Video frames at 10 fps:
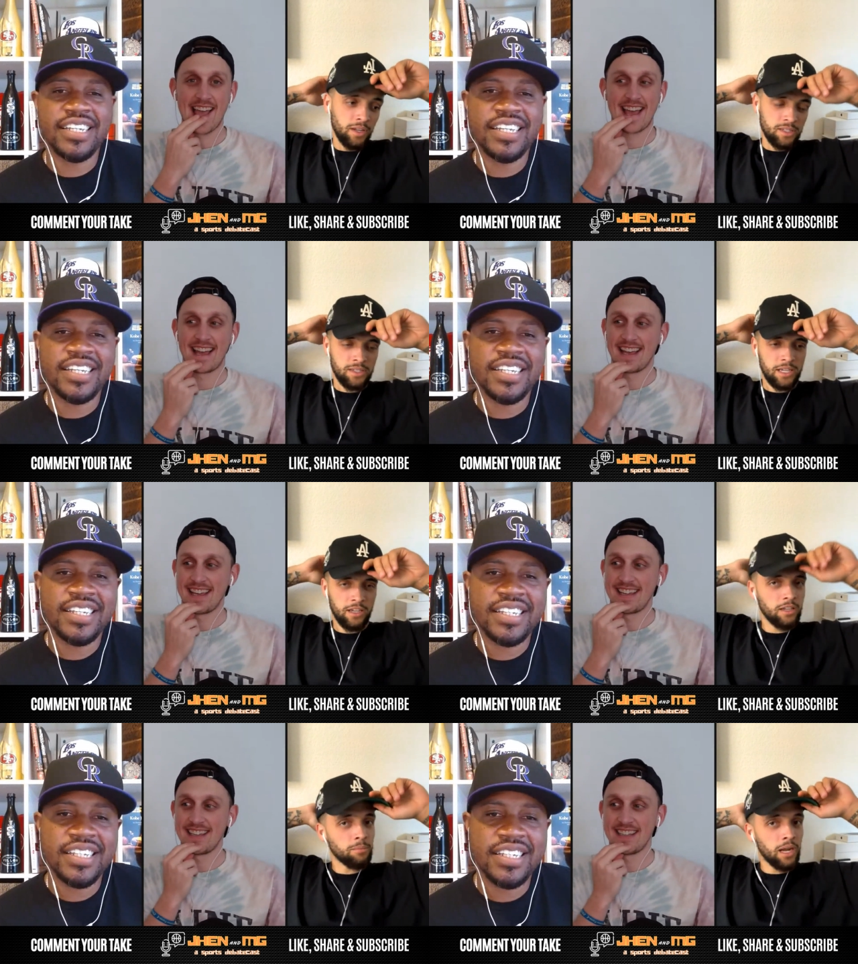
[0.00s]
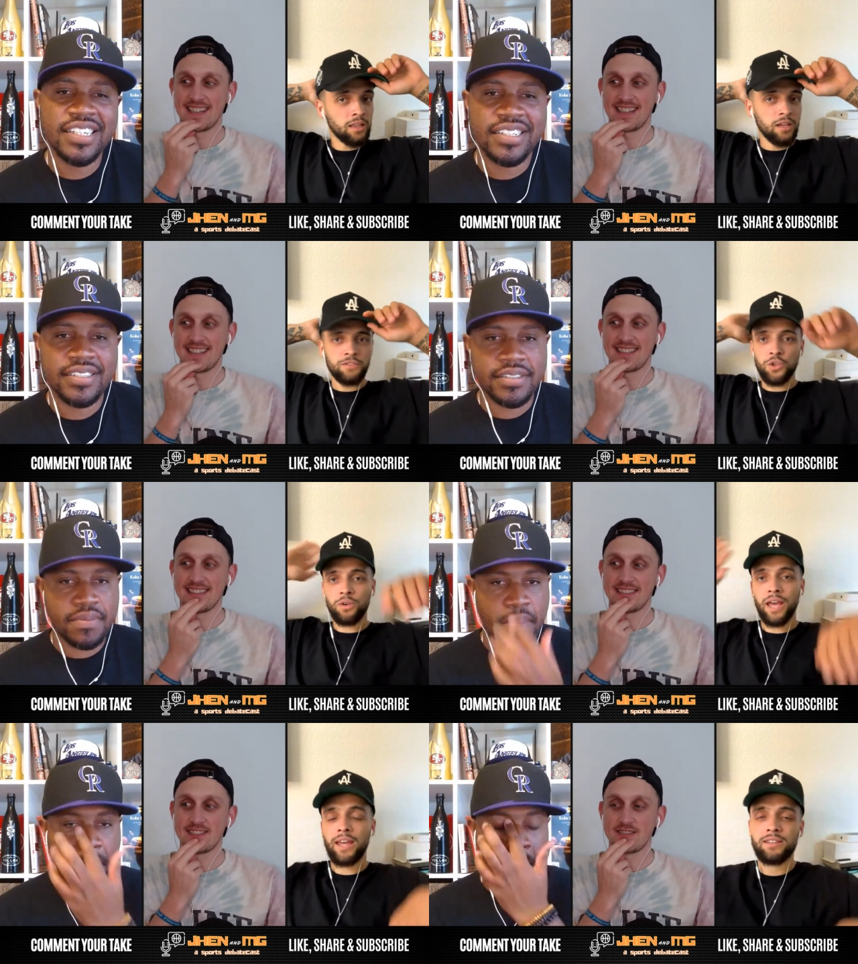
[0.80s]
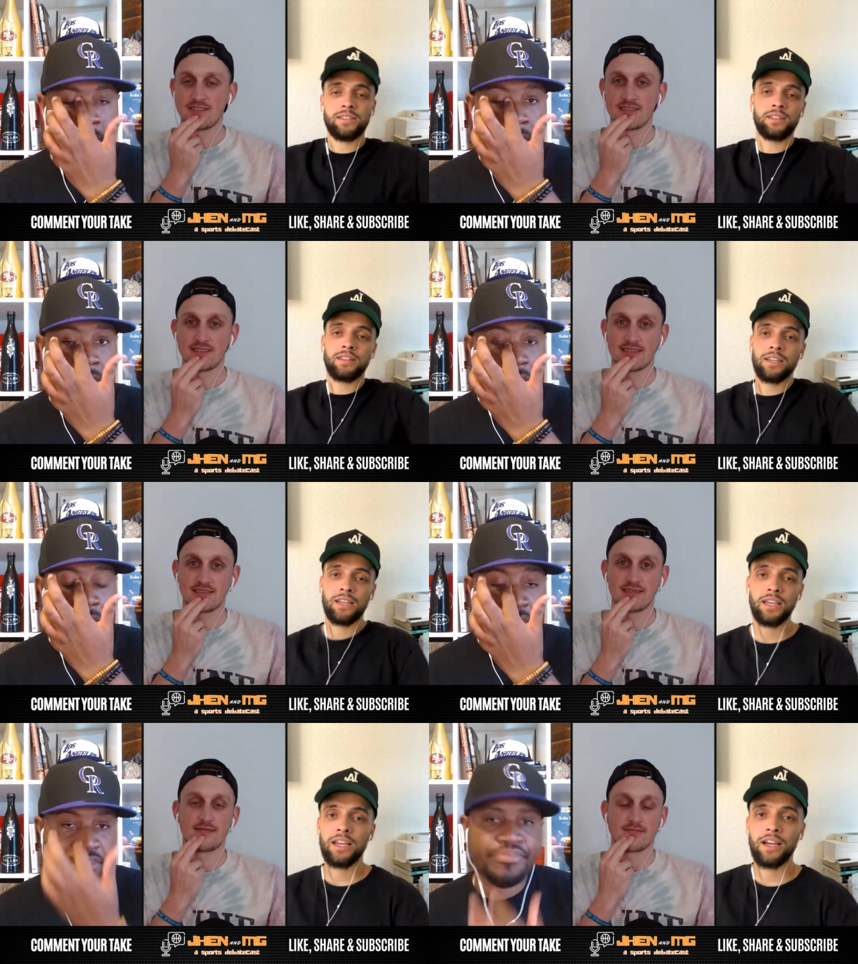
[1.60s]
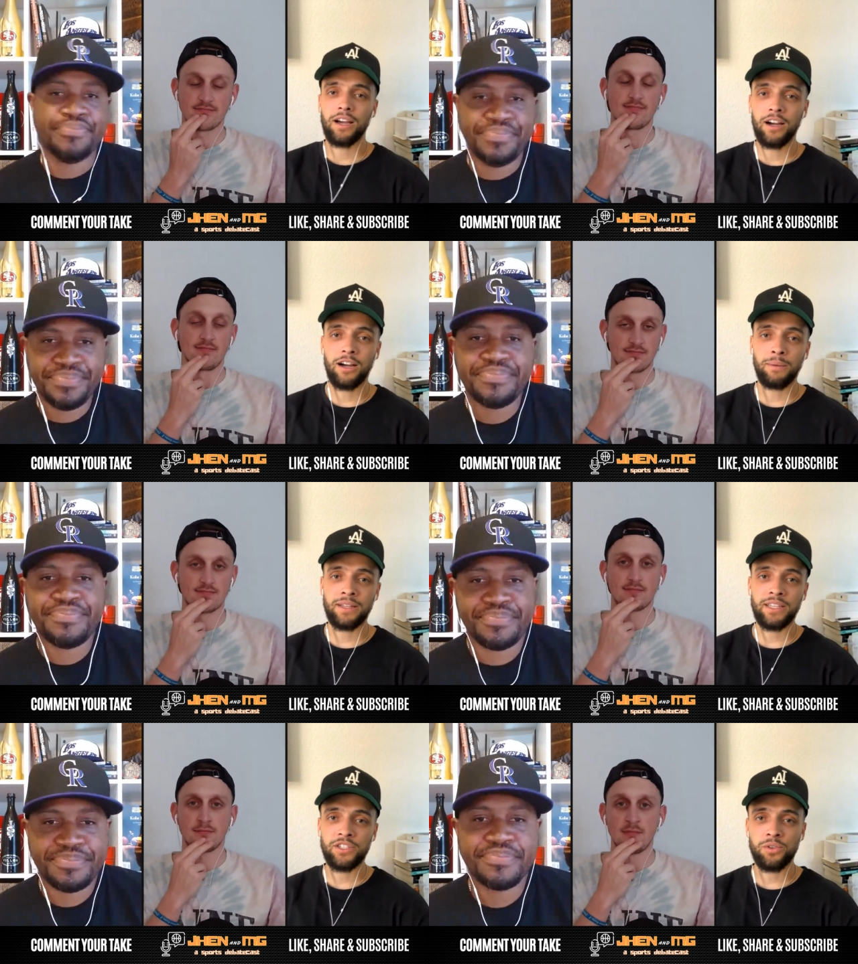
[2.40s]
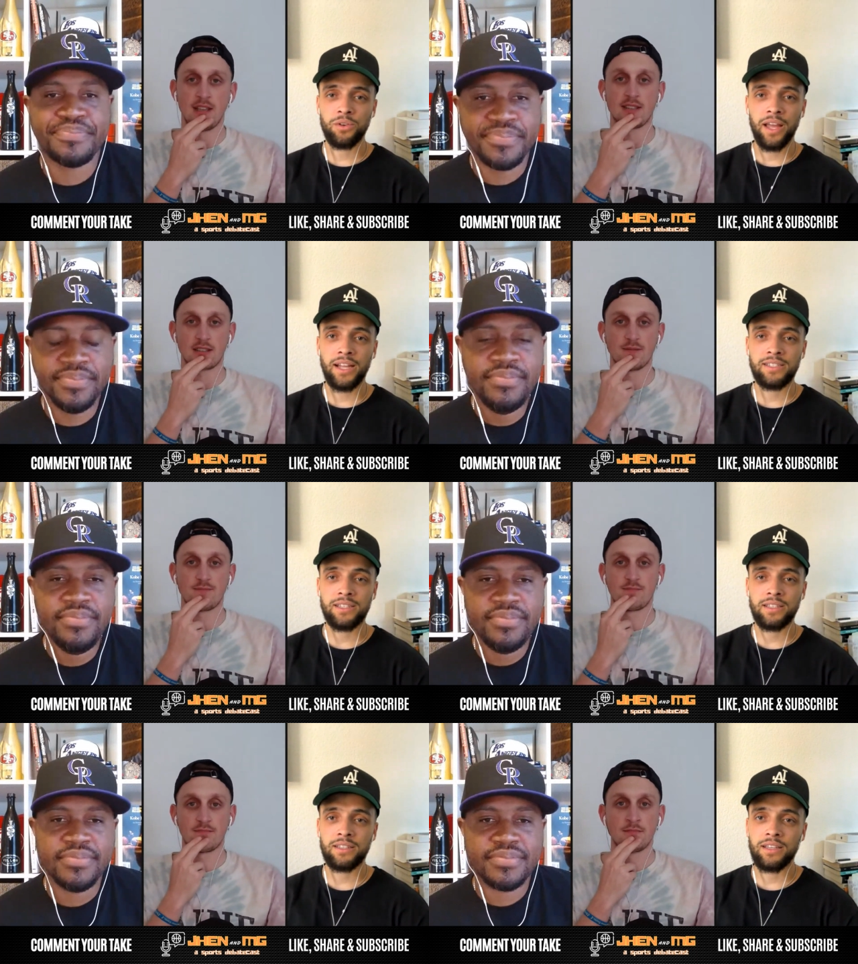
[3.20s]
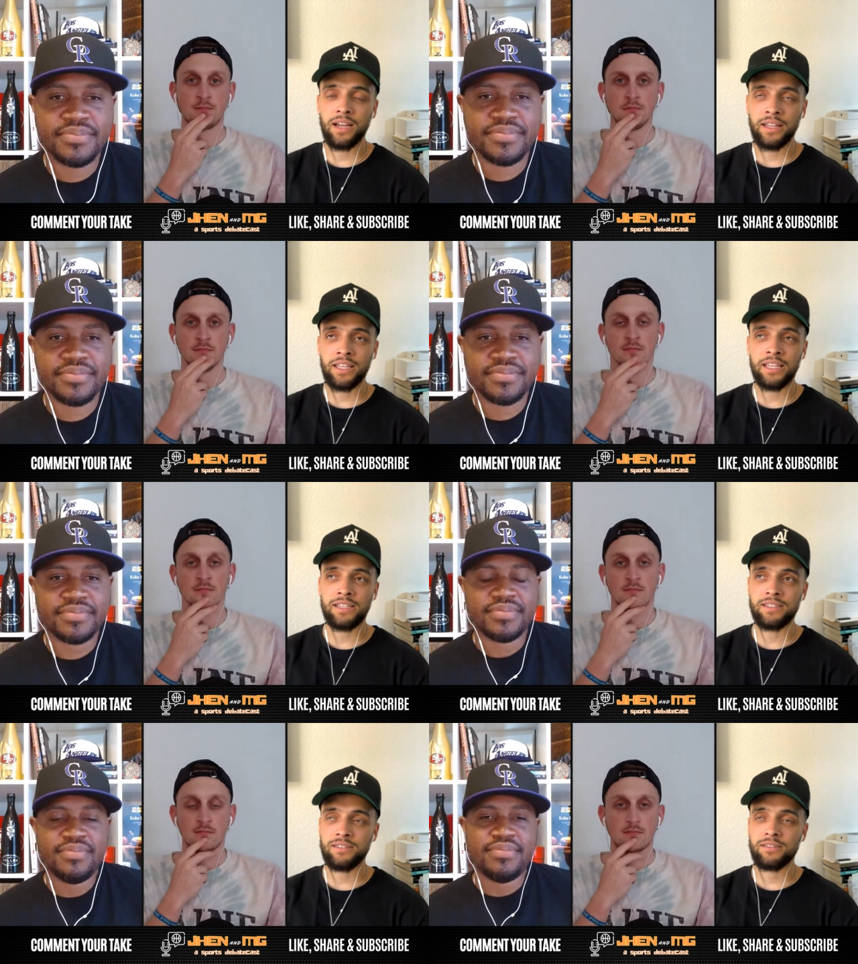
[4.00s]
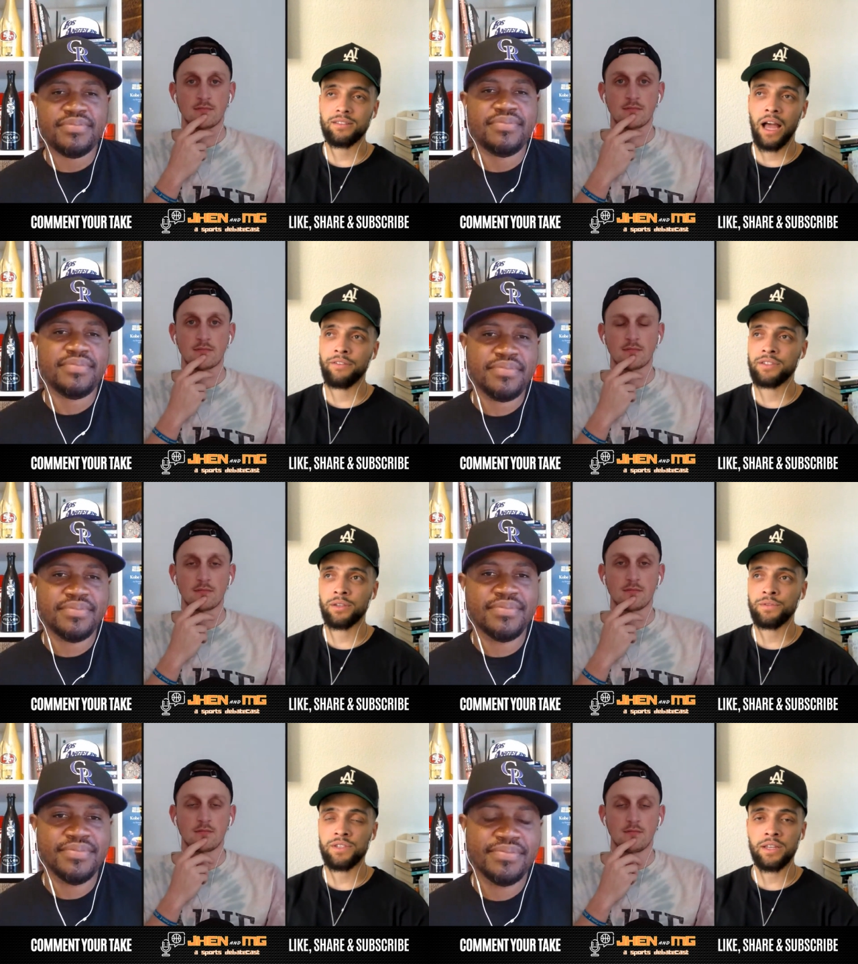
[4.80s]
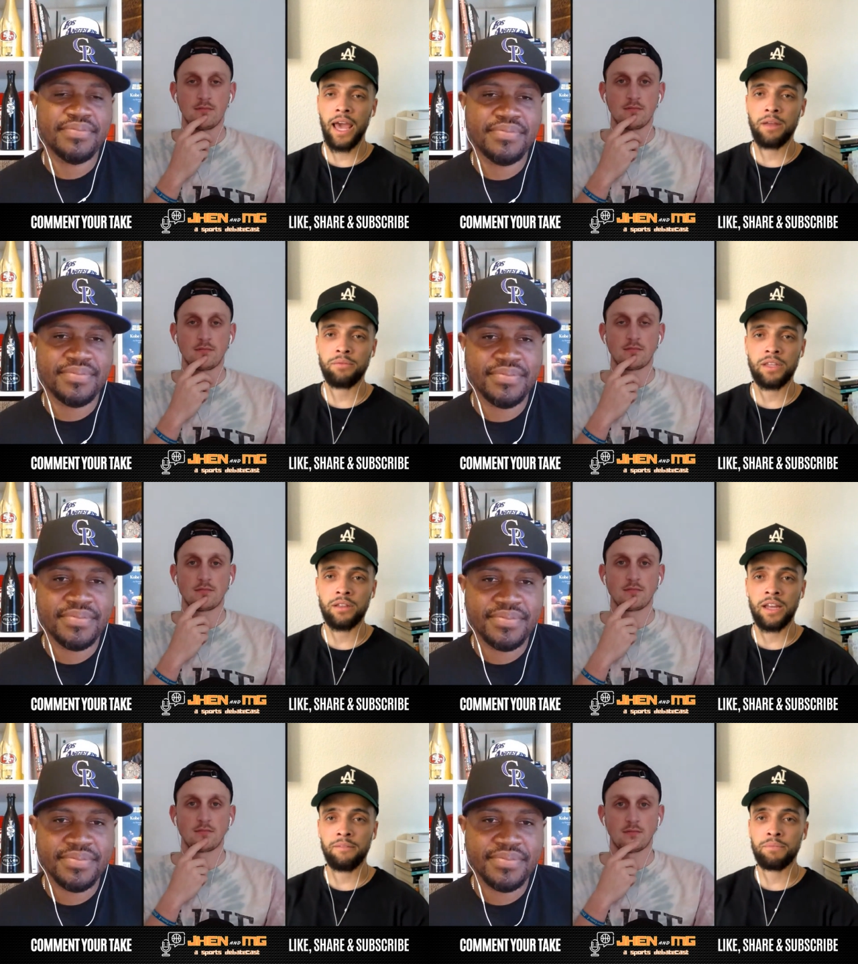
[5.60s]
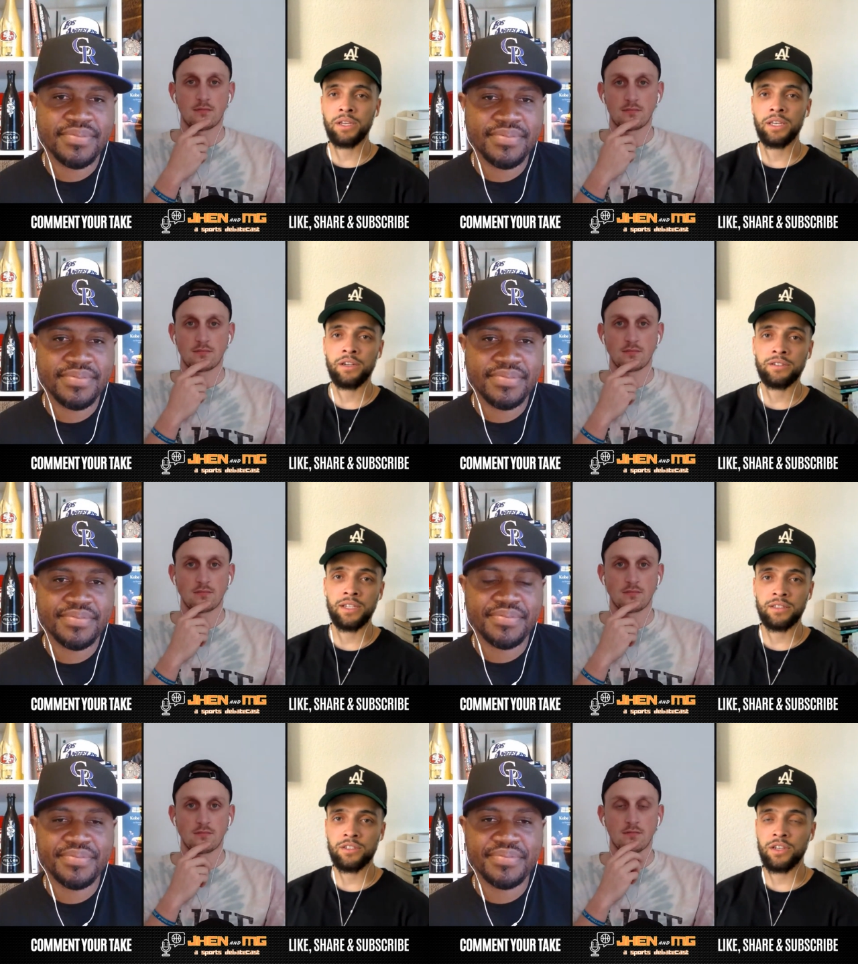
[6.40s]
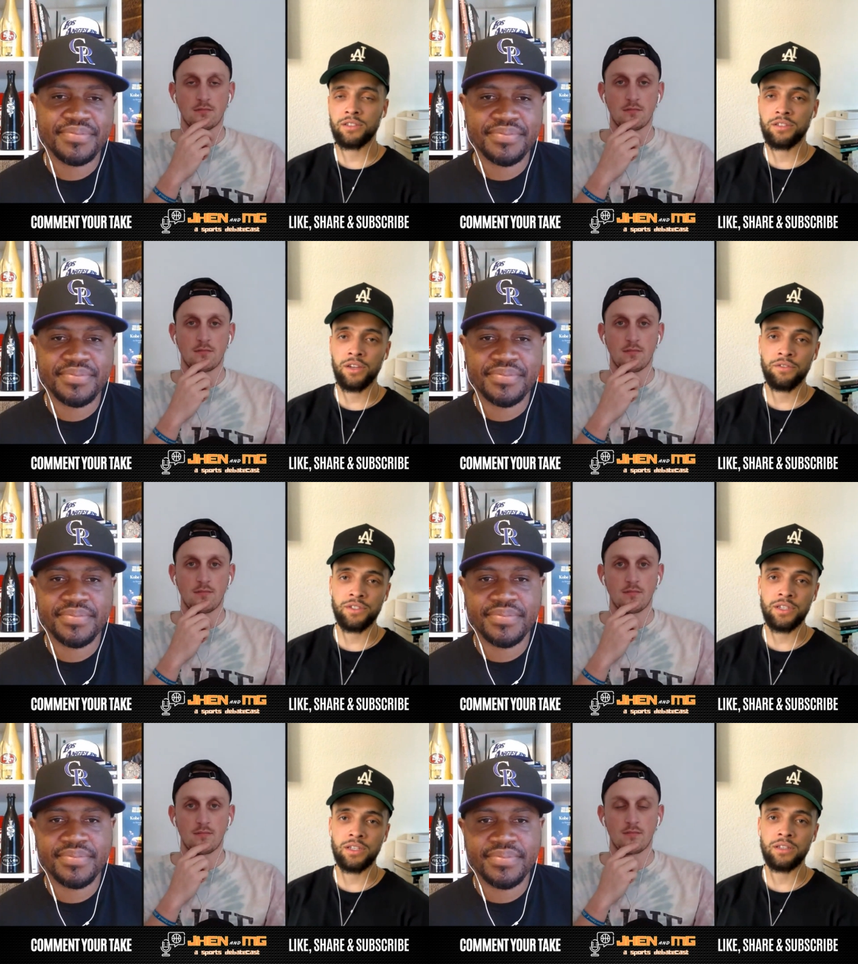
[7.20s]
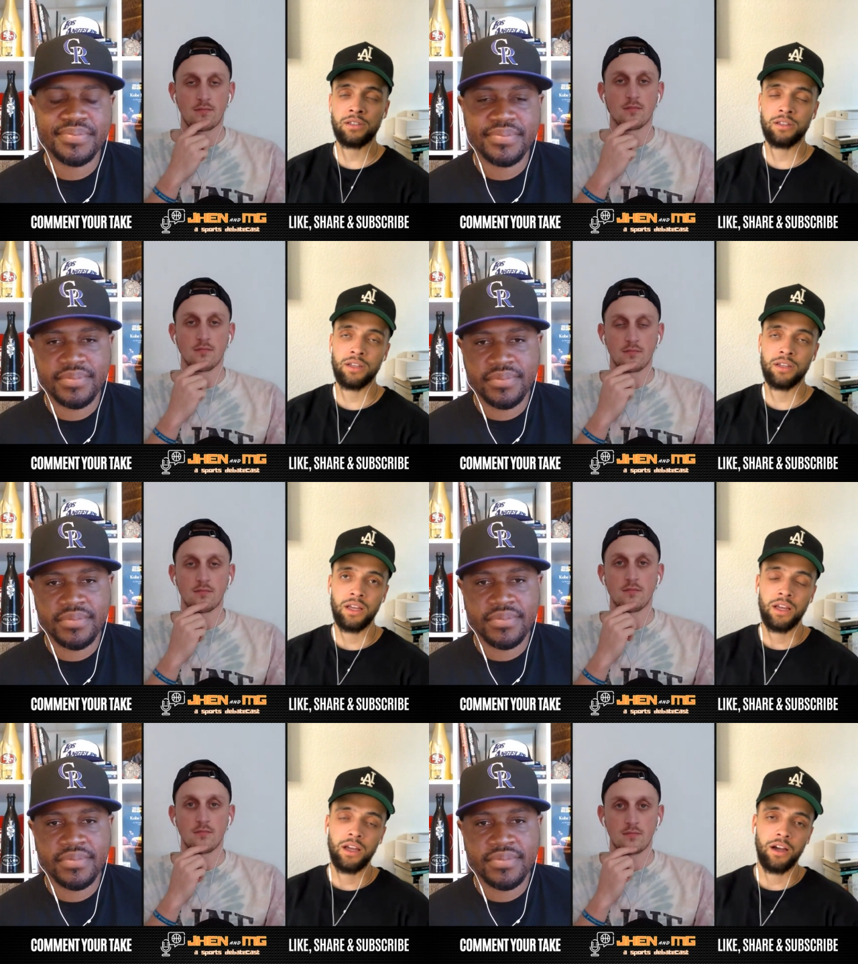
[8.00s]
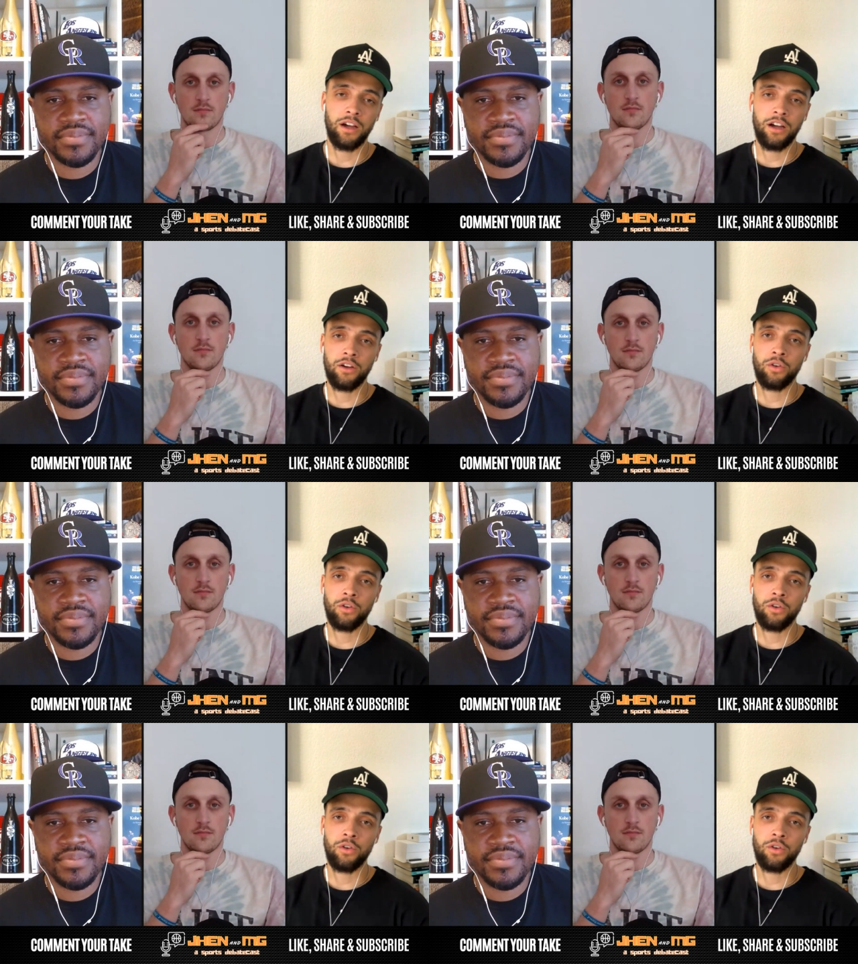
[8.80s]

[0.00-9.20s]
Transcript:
Speaker 1: necessarily, but I love Jordan Addison. Um, I think Jordan Addison. I think he's obviously we've seen Adam mm-hmm. Thielen have big years next to Justin Jefferson and uh,